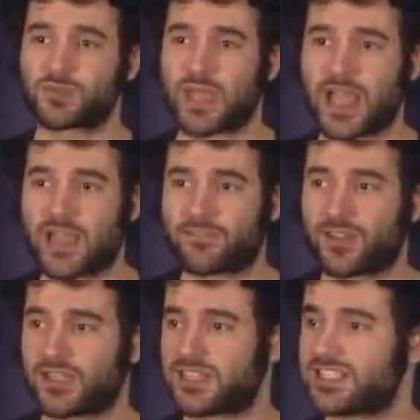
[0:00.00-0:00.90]
we have
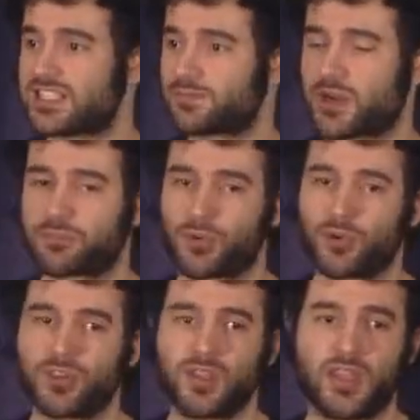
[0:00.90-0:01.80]
a dcSpark
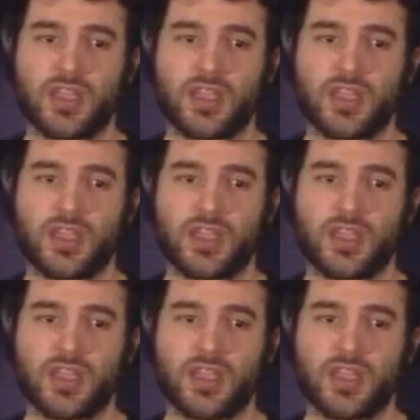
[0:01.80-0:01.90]
booth